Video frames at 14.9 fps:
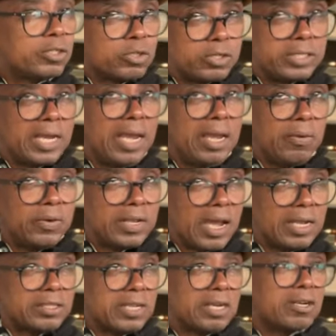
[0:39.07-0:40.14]
Today,
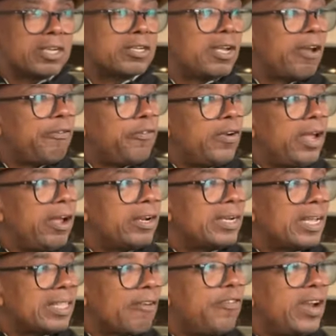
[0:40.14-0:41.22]
I take
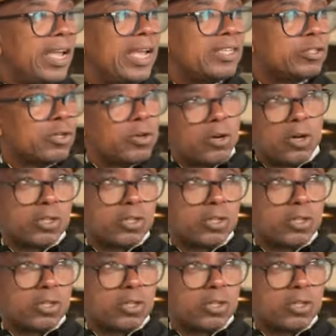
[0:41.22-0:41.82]
another plane to